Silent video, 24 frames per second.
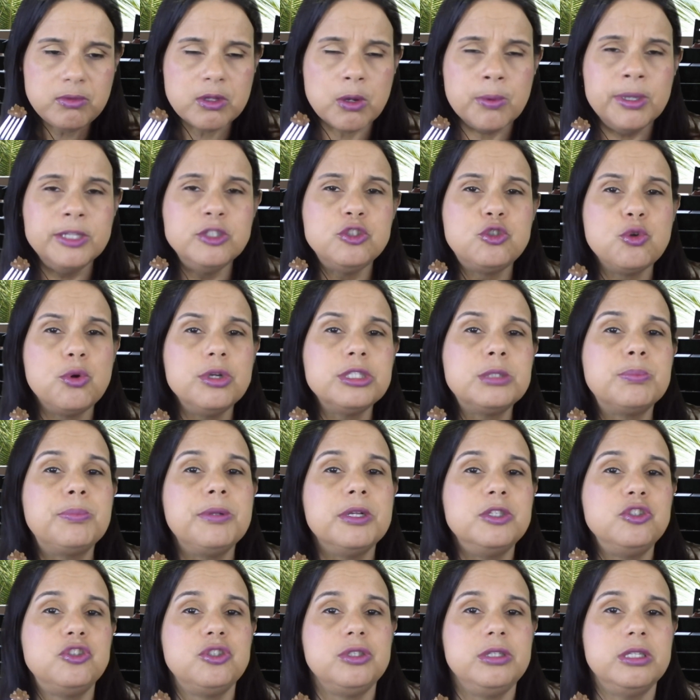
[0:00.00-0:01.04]
when Joe's
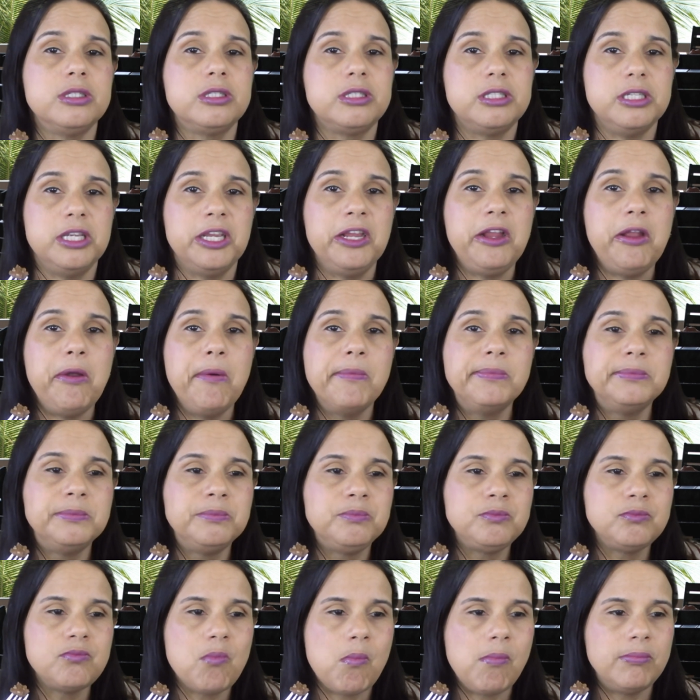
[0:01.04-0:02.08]
plunging the sink,
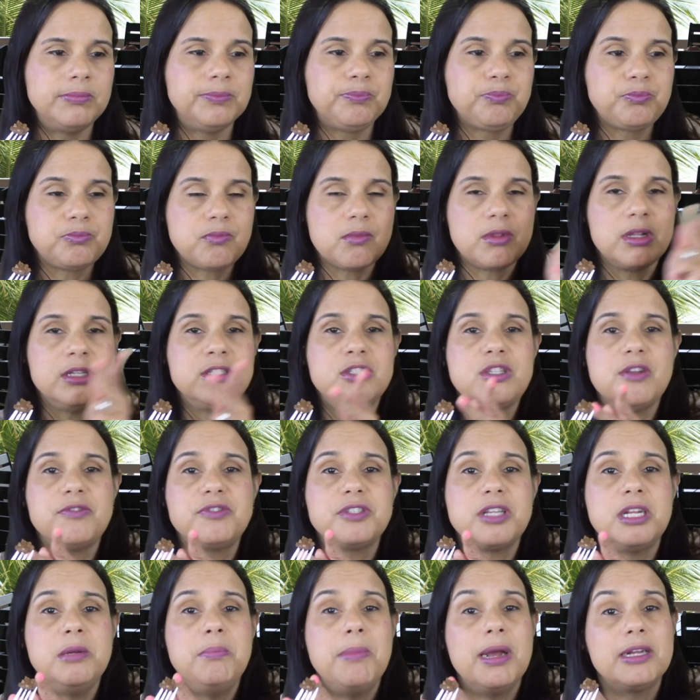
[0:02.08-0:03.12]
the stuff's
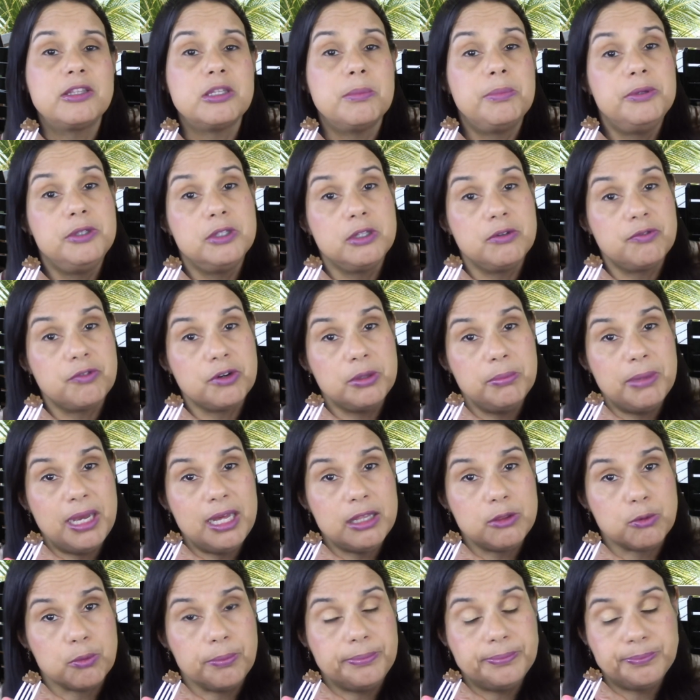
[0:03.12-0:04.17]
getting backed up into the front
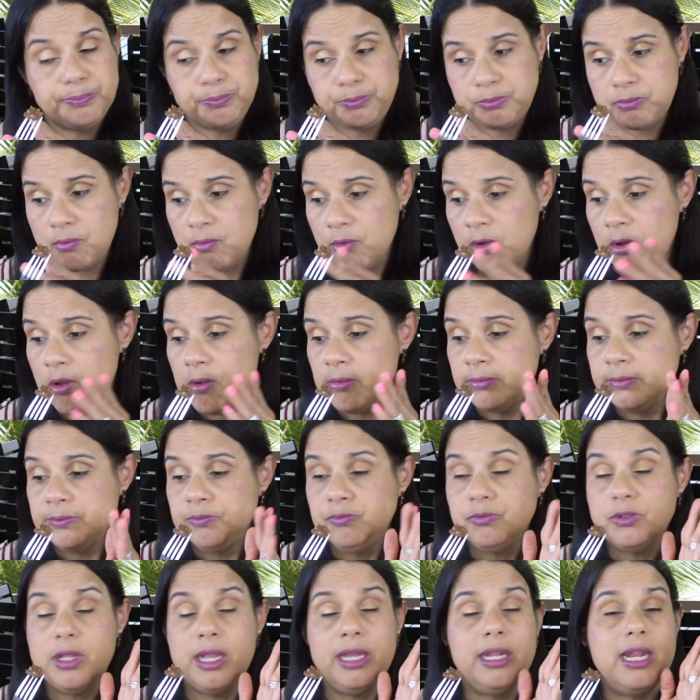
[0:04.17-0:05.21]
bathroom.
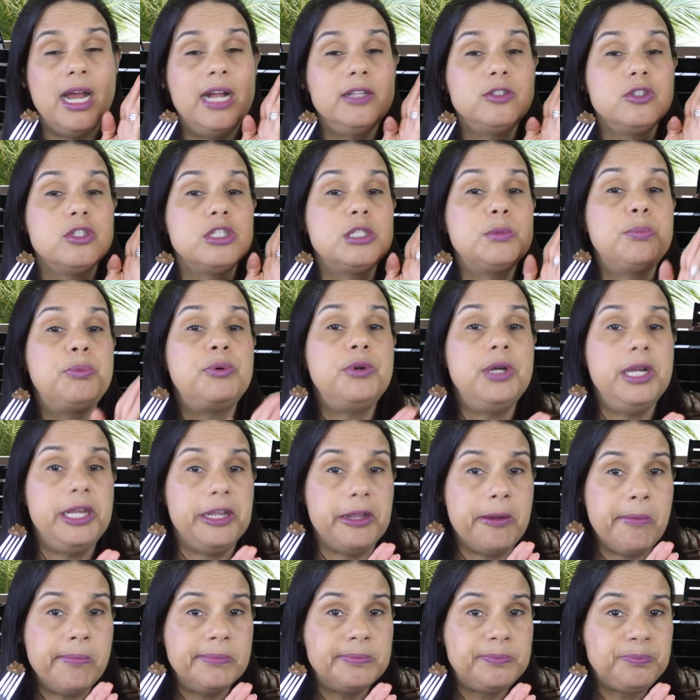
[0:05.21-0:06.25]
And I just
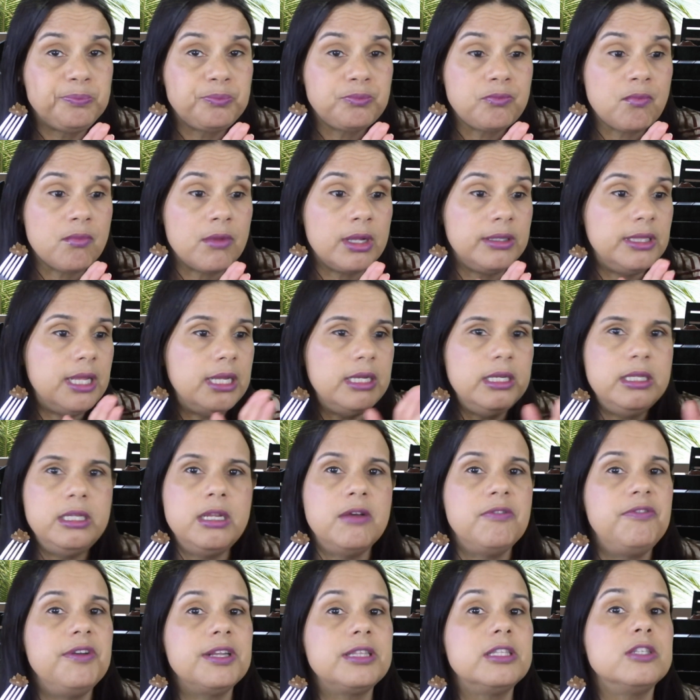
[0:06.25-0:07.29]
pray that it
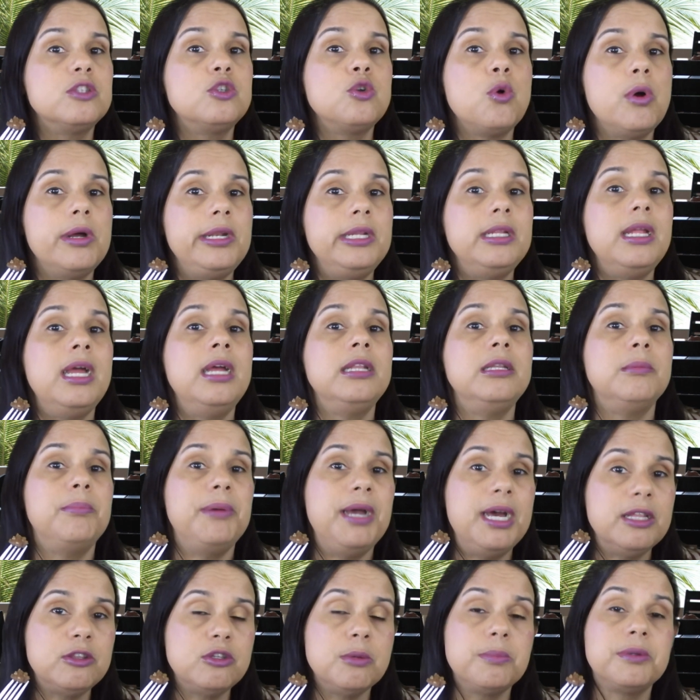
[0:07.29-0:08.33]
didn't affect the toilet and the
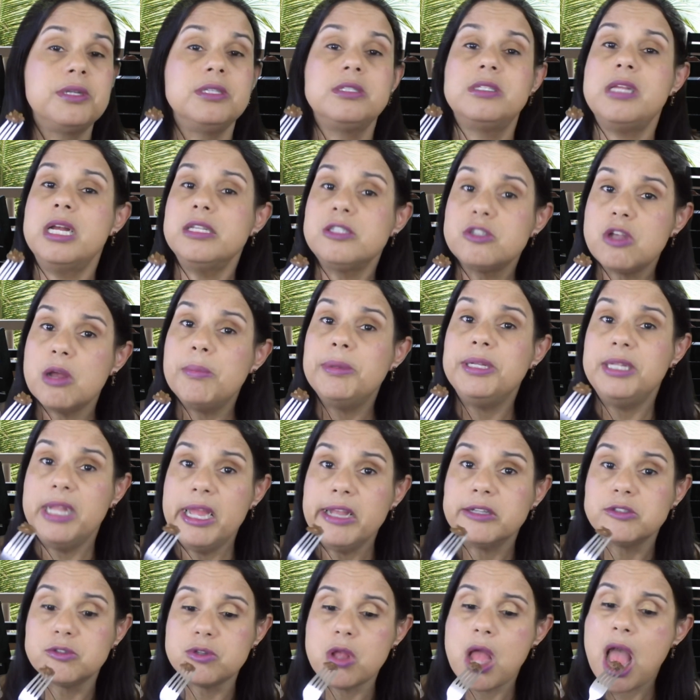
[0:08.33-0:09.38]
bathtub because that's coming
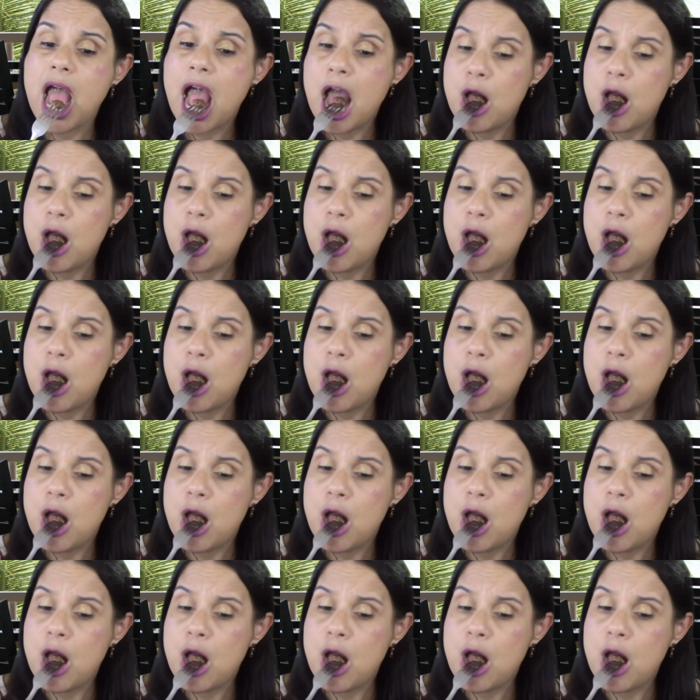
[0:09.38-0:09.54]
next.